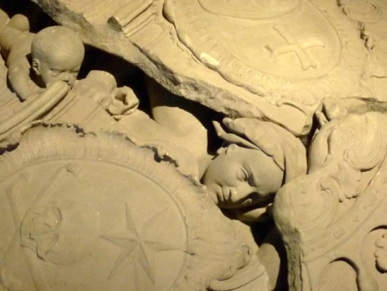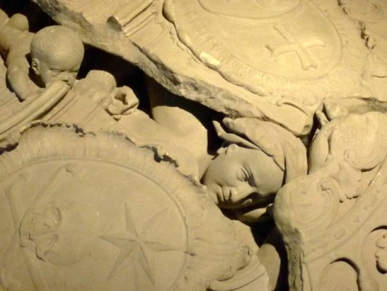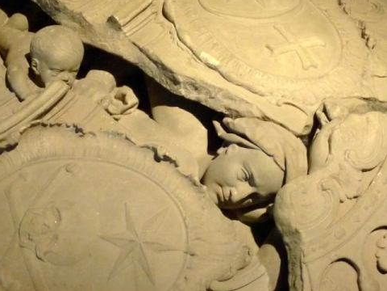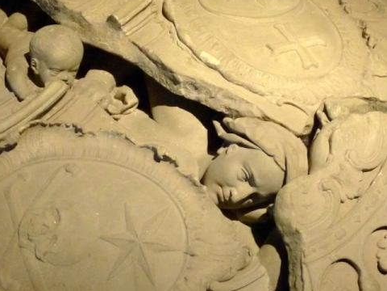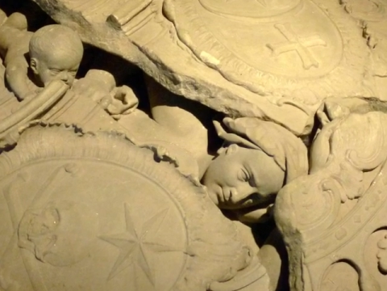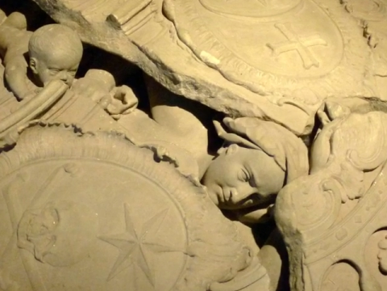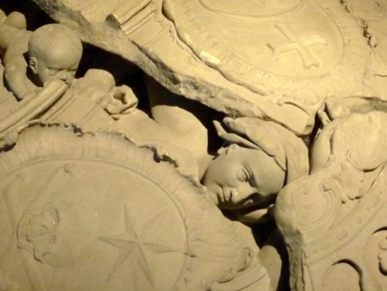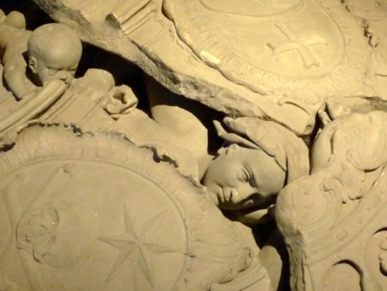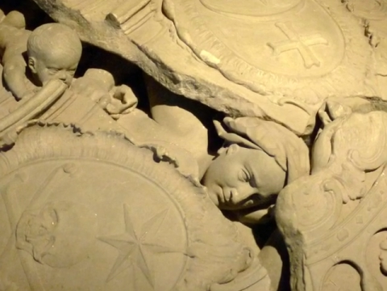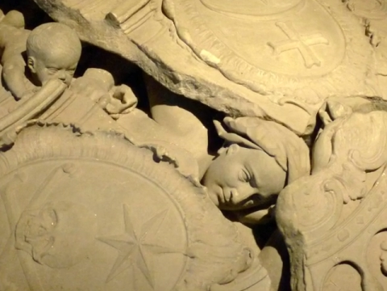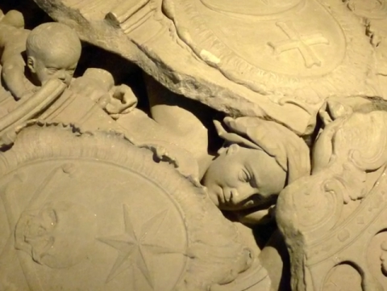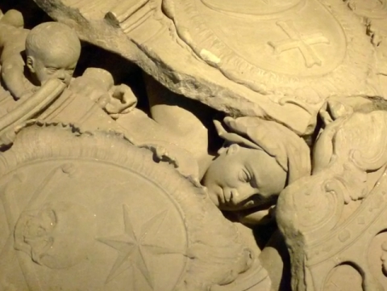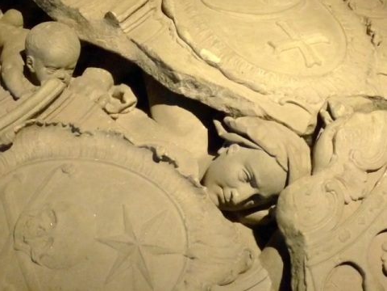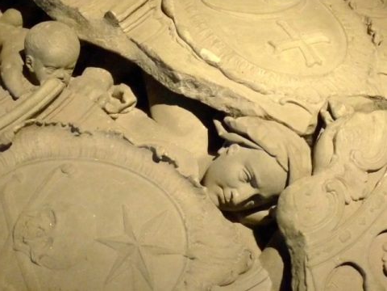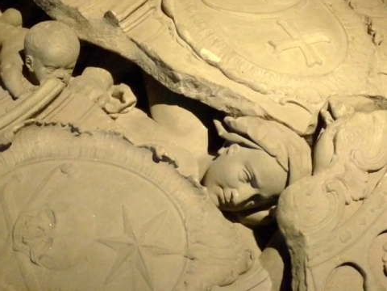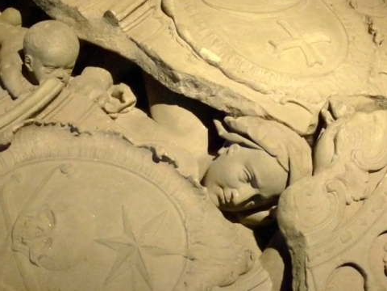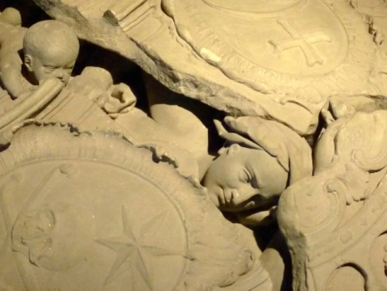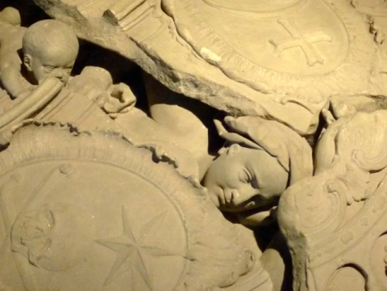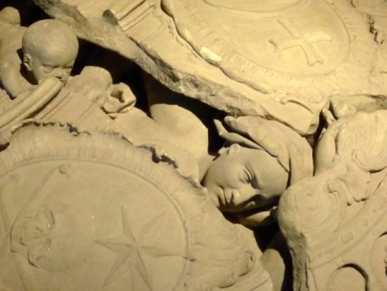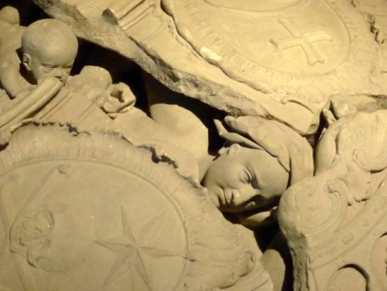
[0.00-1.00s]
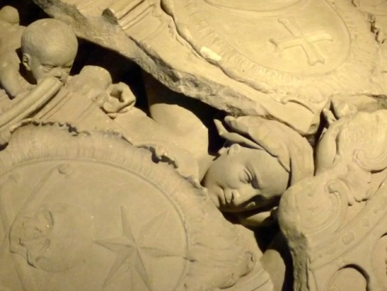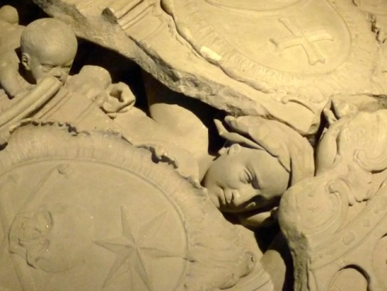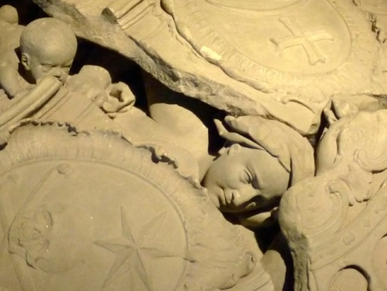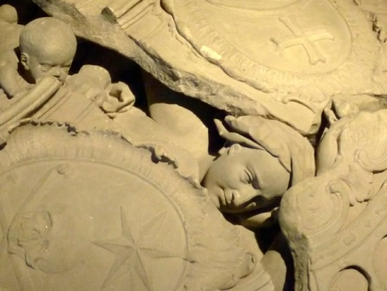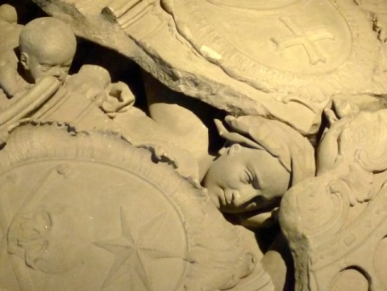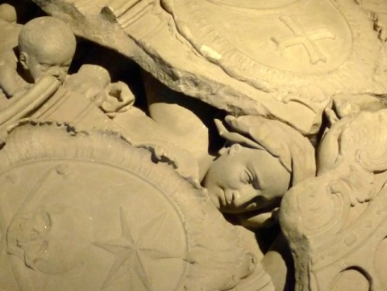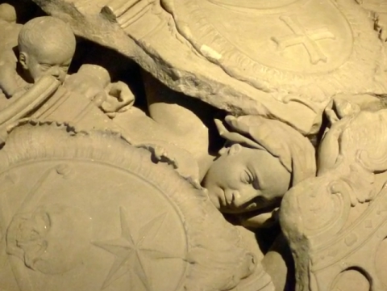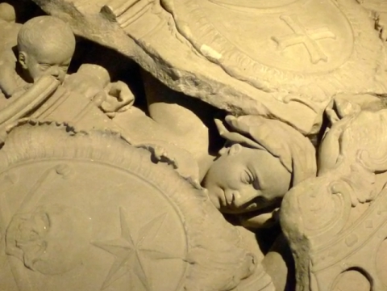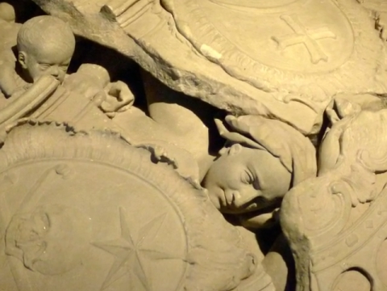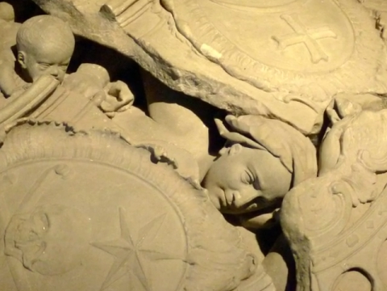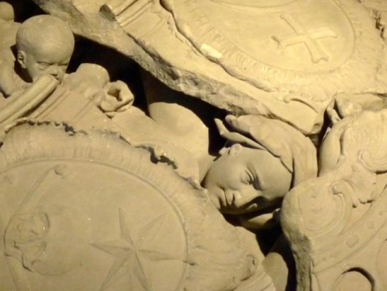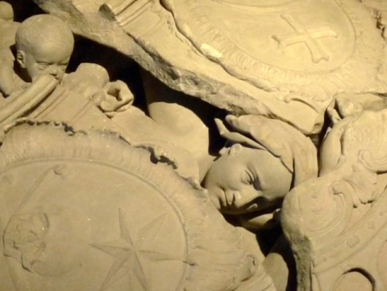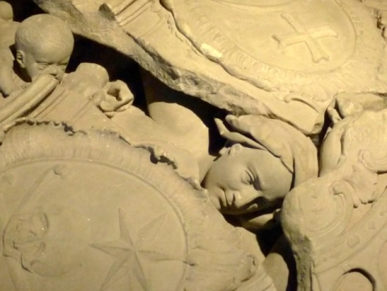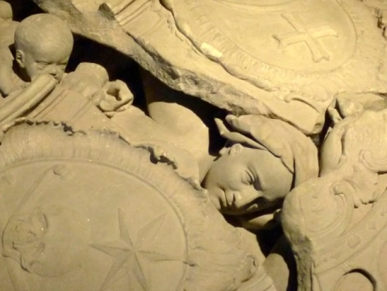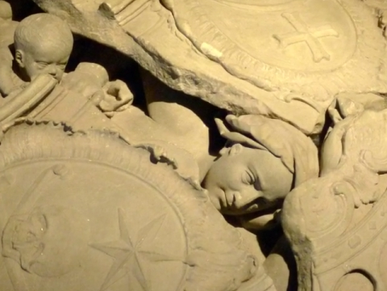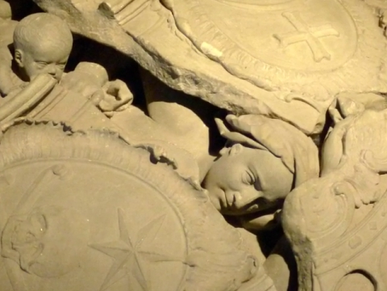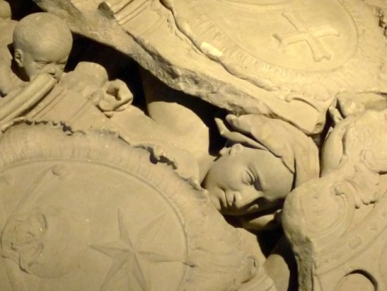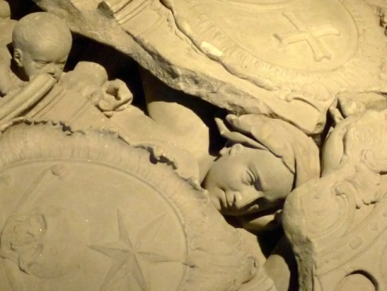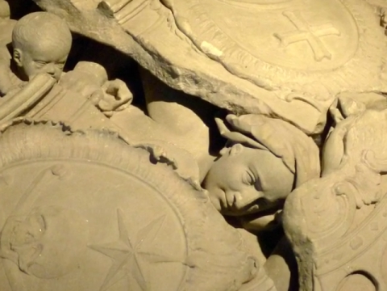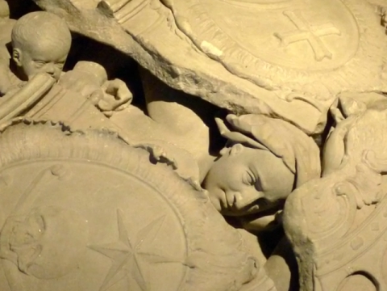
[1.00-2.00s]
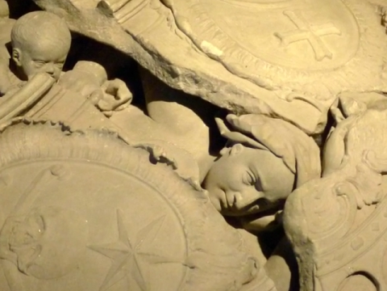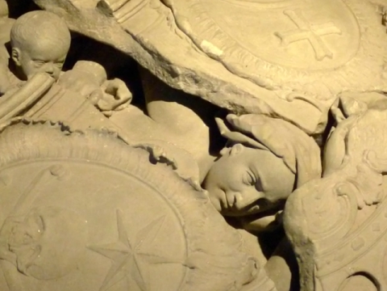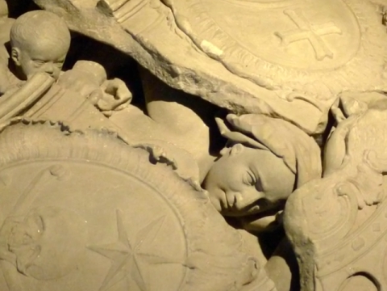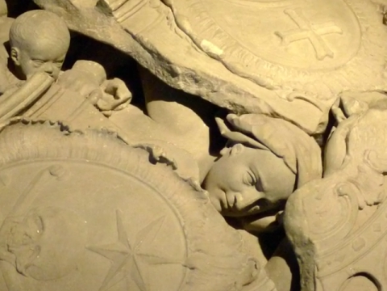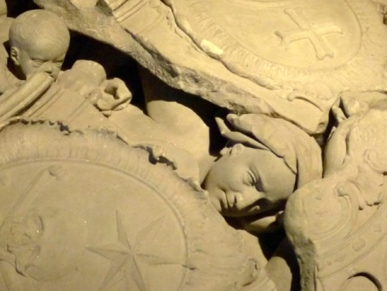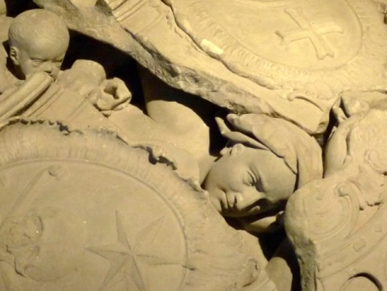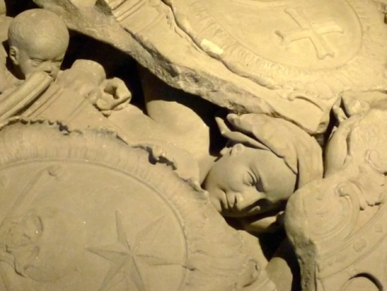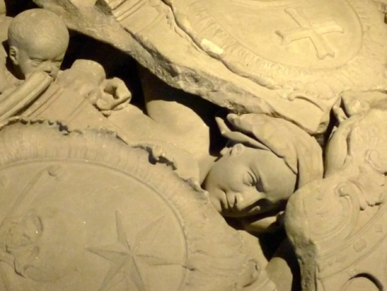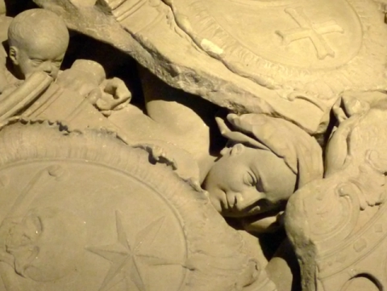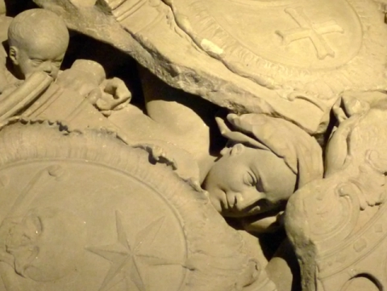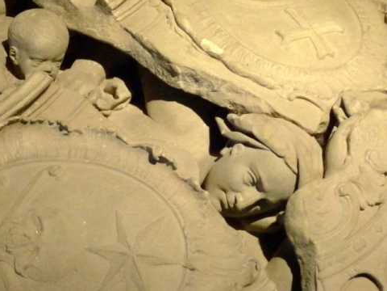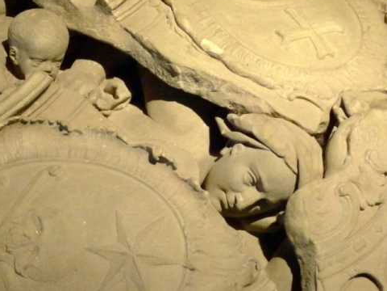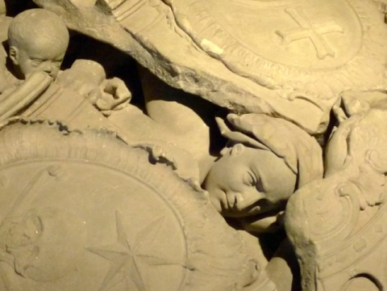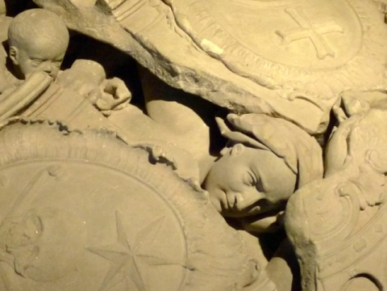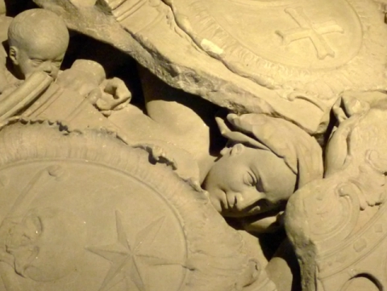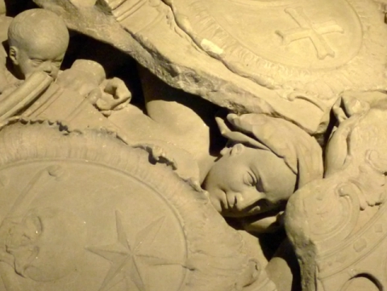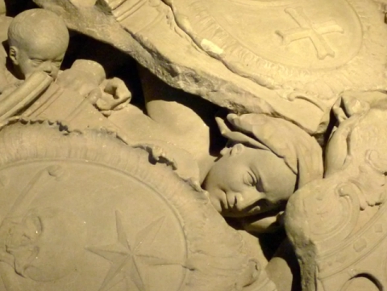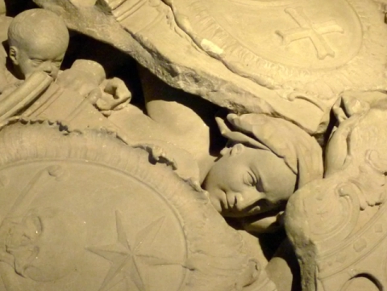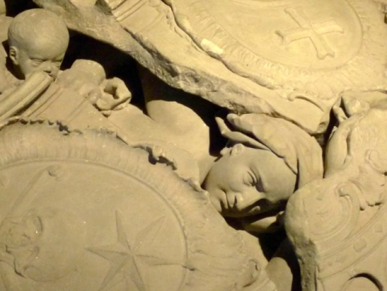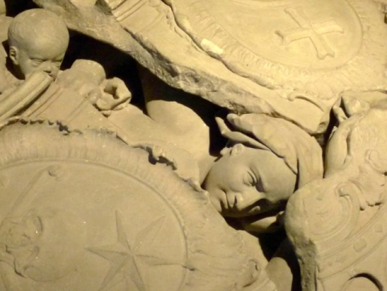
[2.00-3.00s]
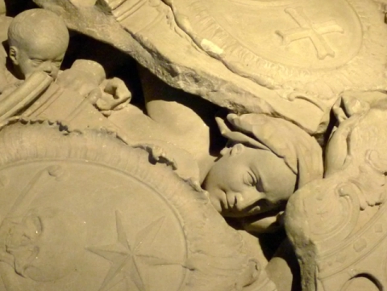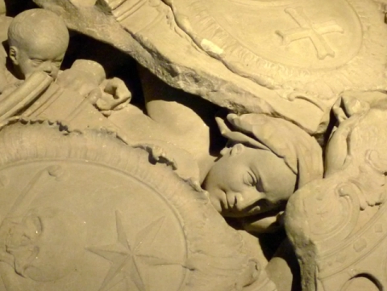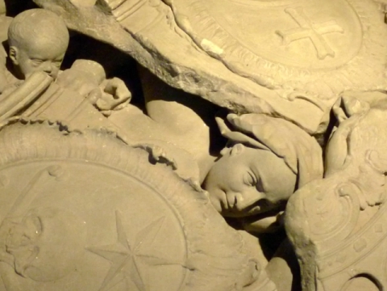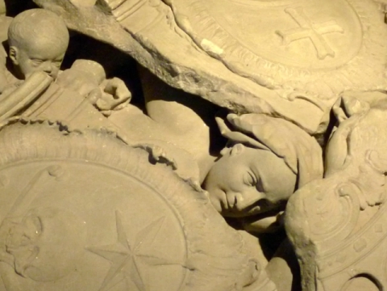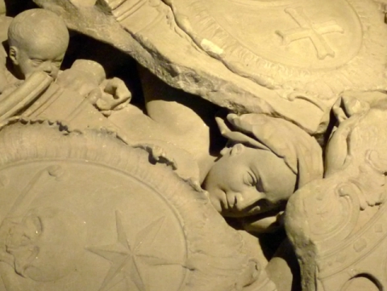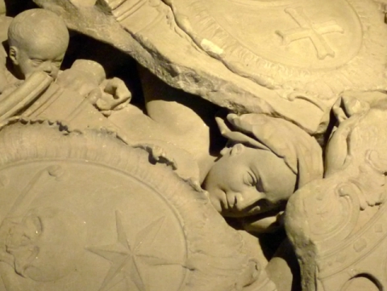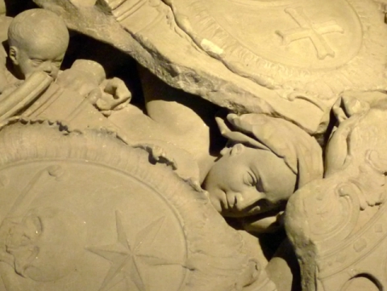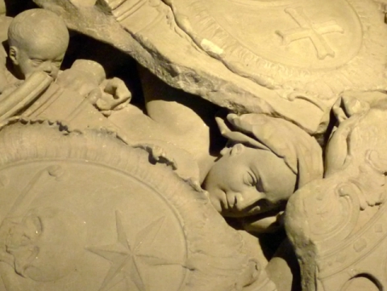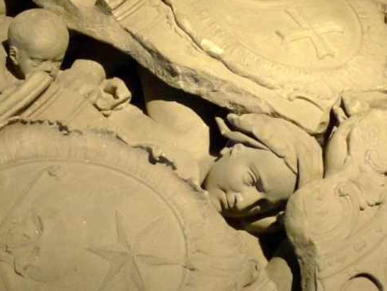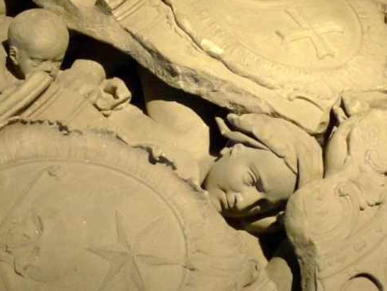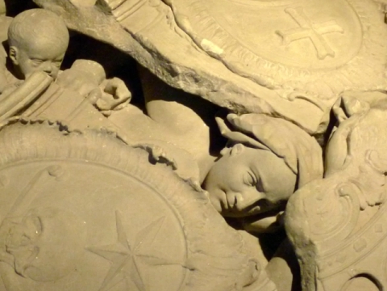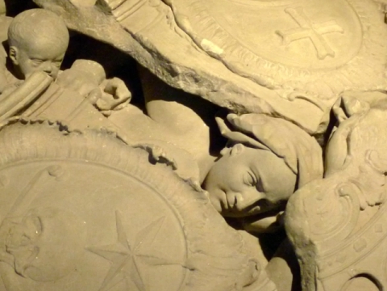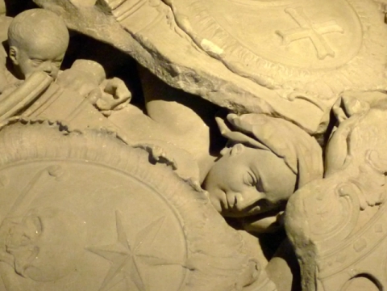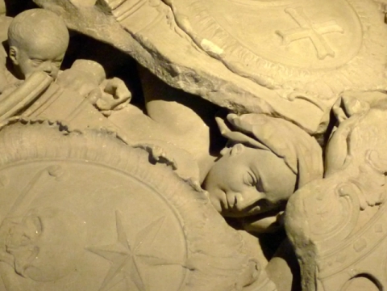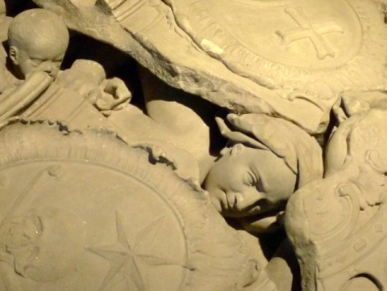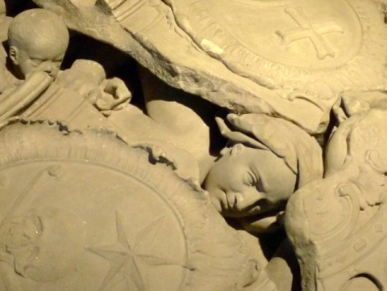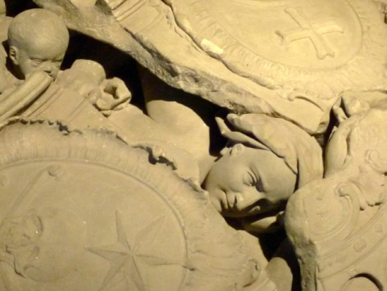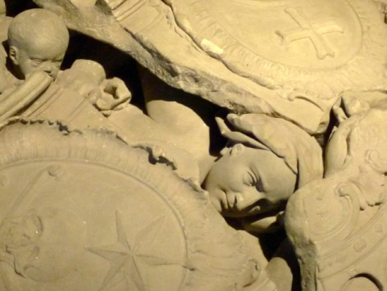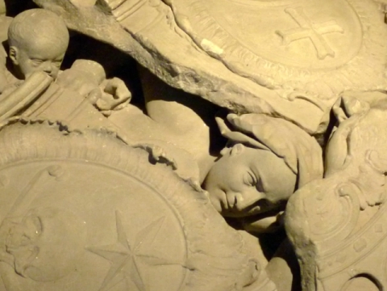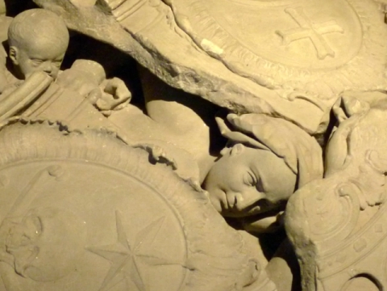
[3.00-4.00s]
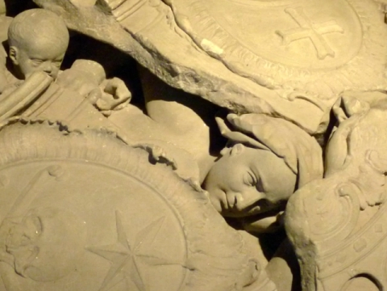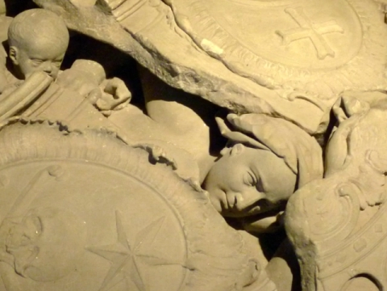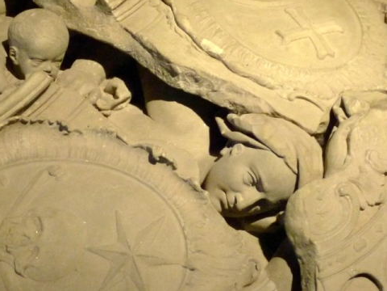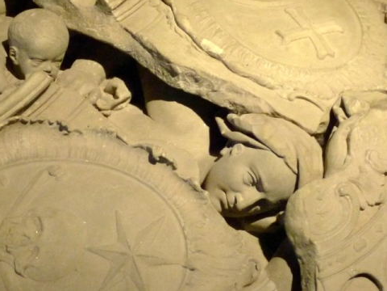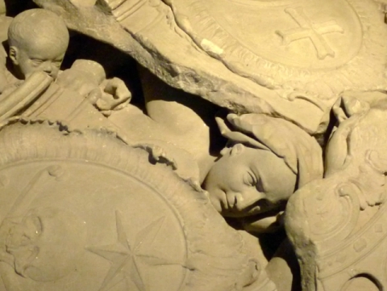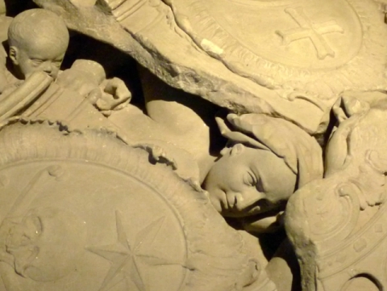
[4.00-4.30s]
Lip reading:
No face is visible, so there are no lips to read.